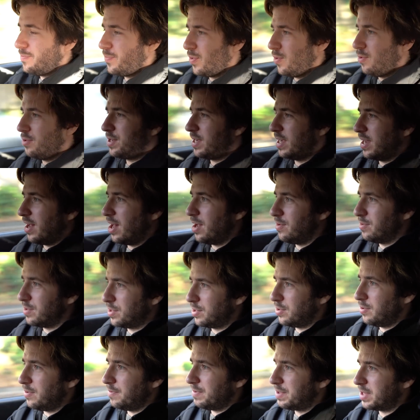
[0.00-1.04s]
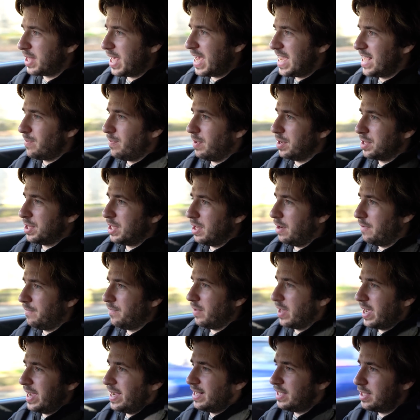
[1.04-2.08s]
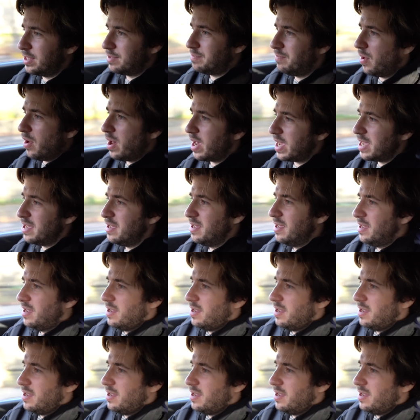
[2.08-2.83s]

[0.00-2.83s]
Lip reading: bought it, I was sort of saying to myself, like, it is my